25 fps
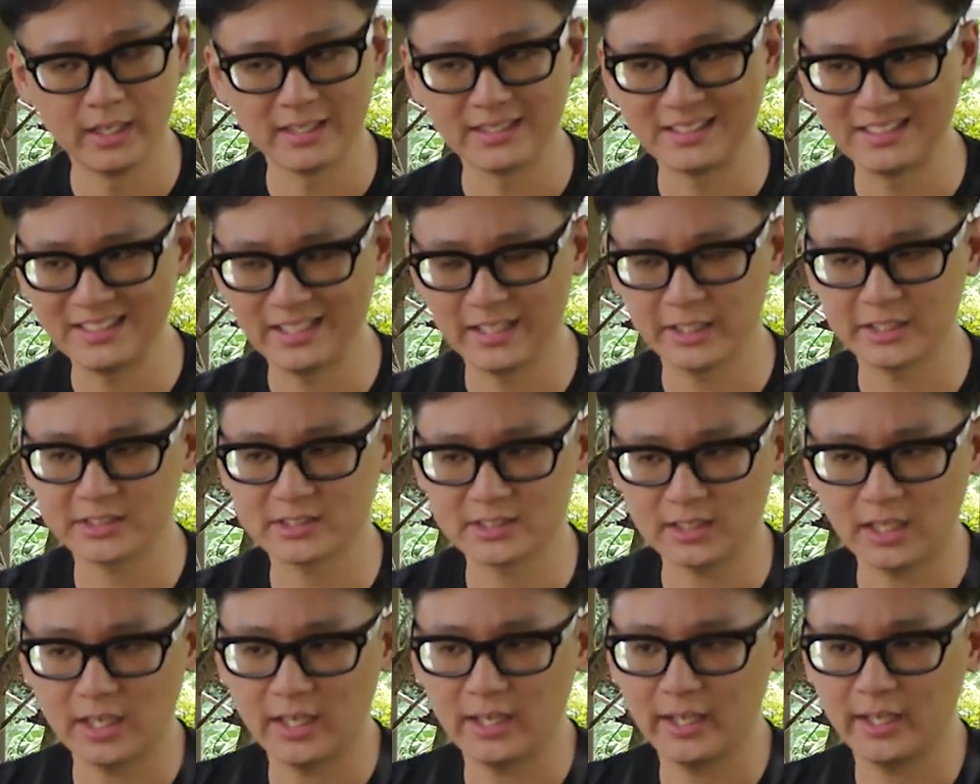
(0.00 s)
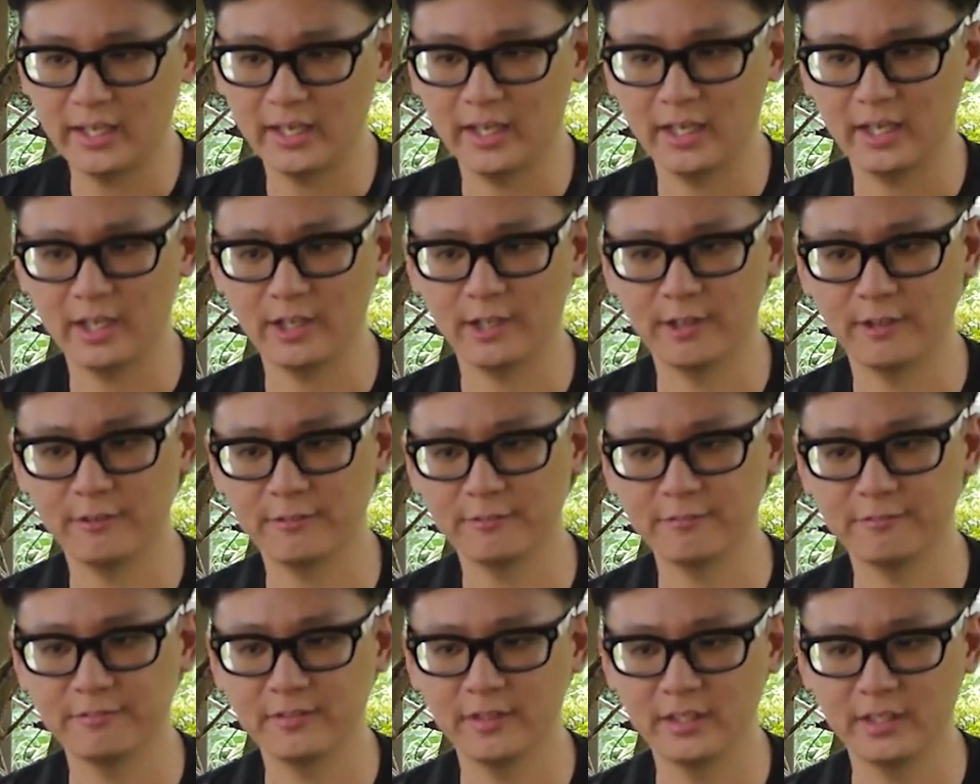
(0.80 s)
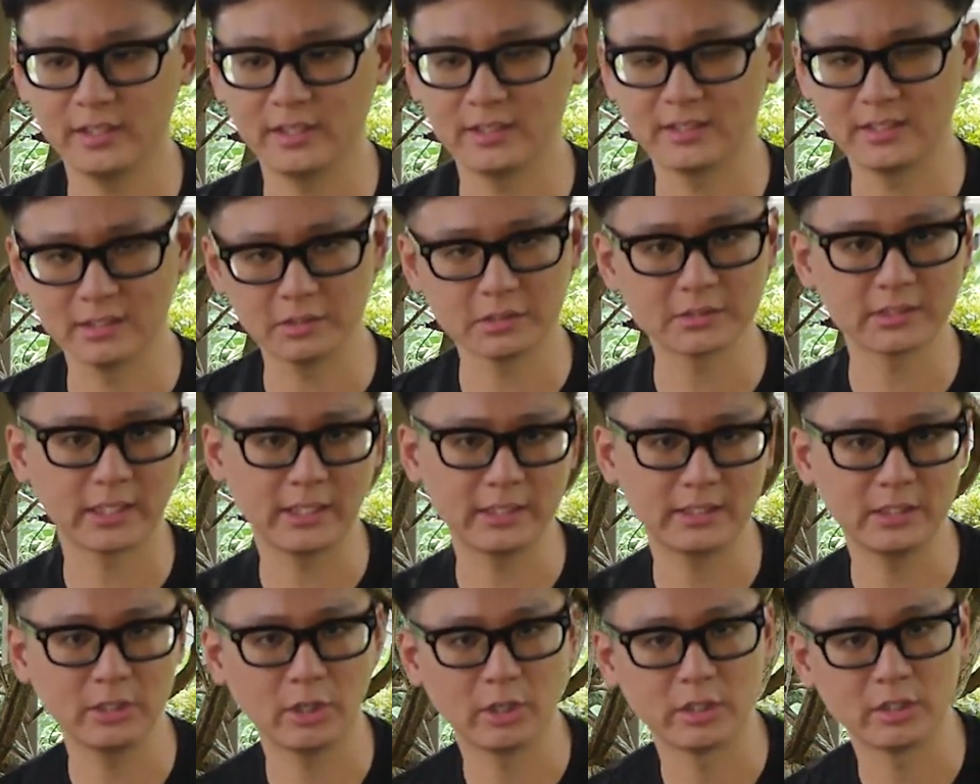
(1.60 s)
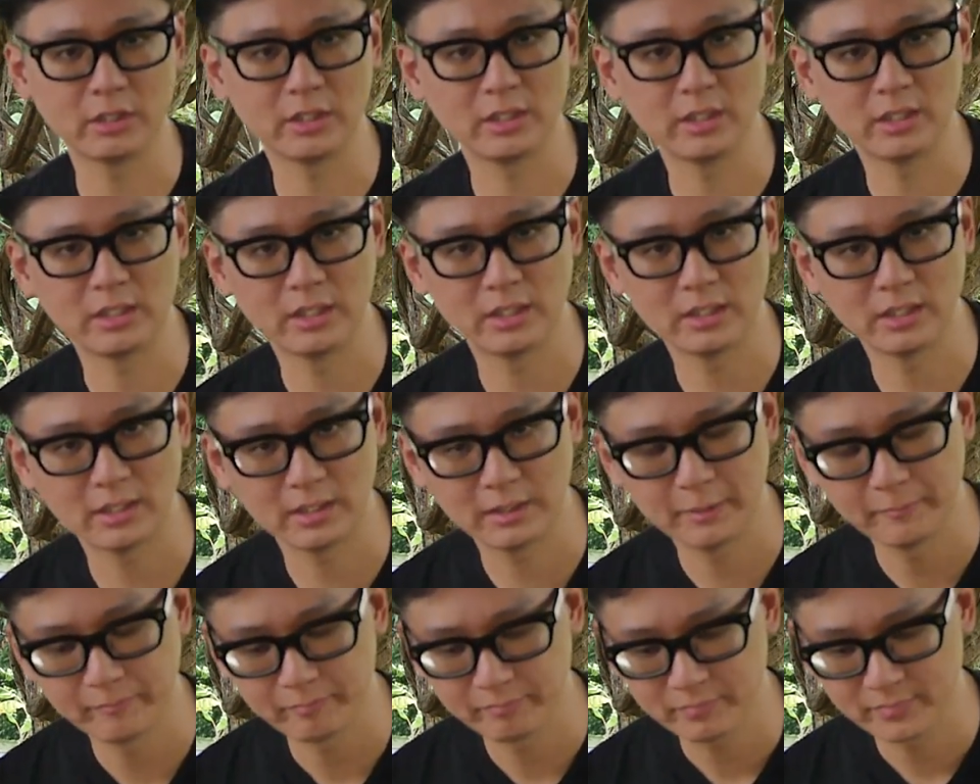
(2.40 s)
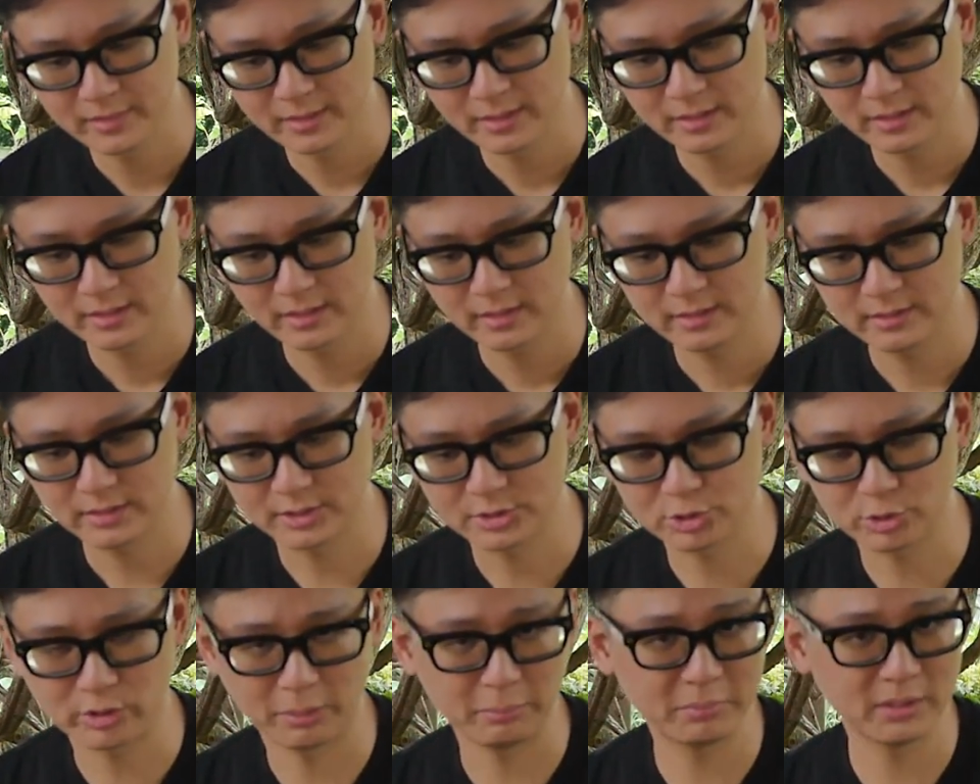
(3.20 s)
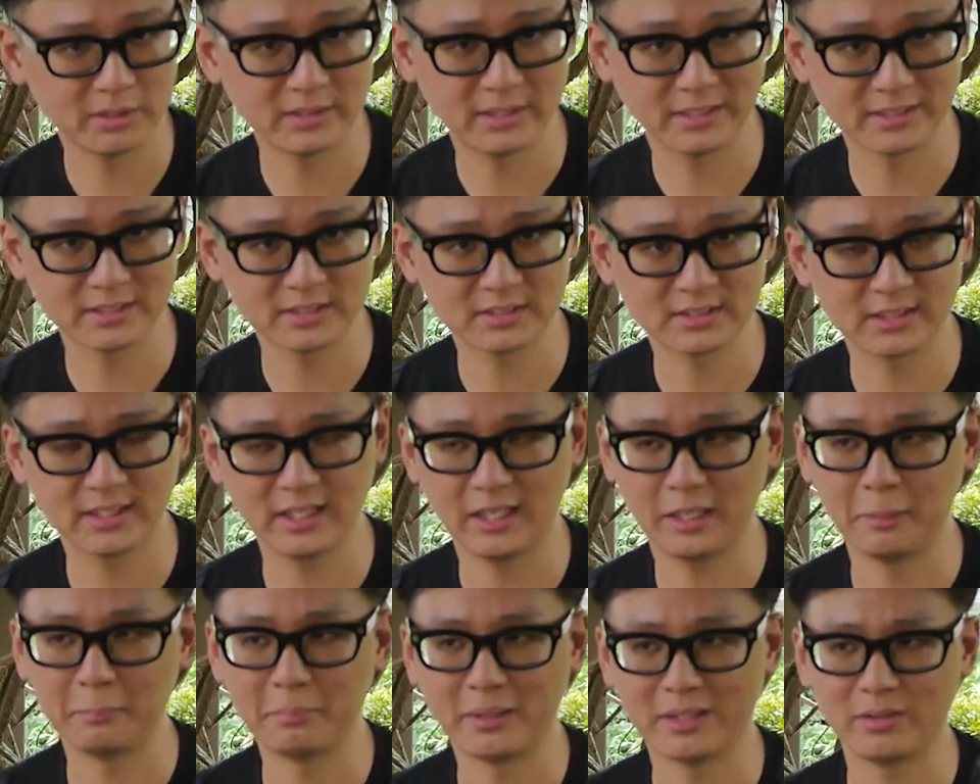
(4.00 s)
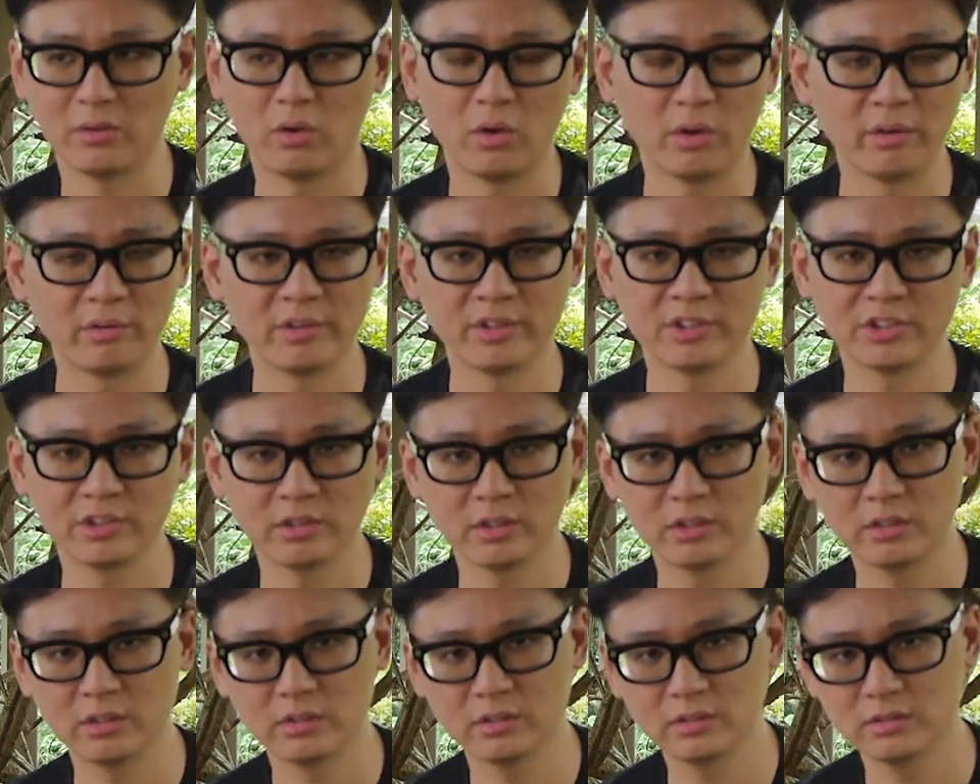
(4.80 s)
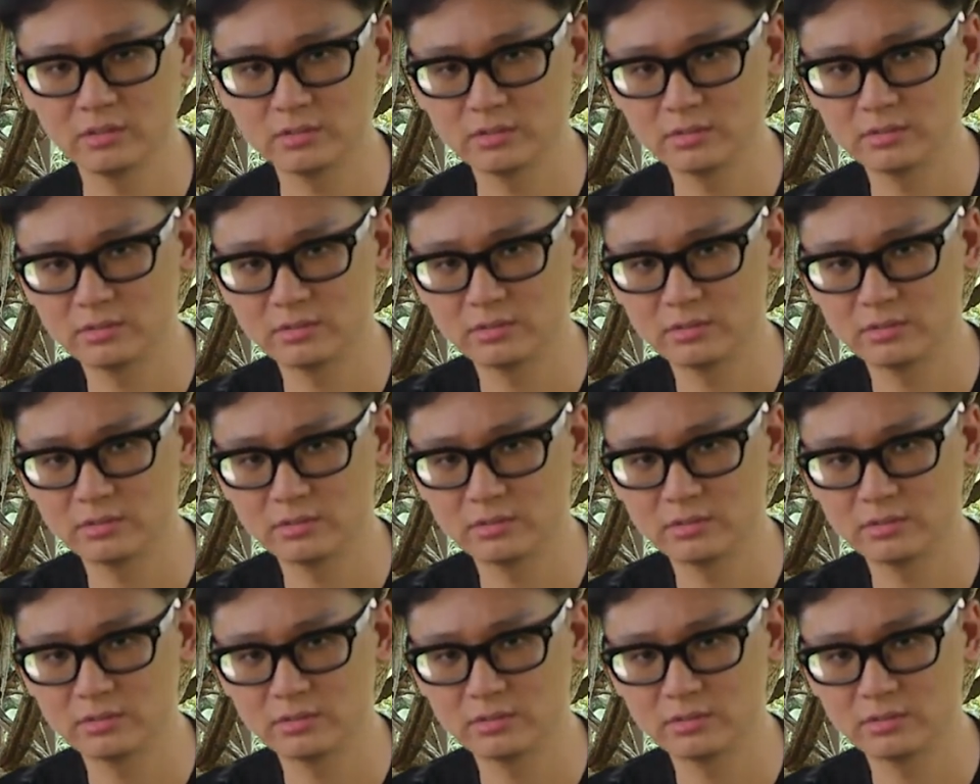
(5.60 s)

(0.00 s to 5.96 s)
Yes, I have a tail tidy on the Scrambler Desert Sled, but the original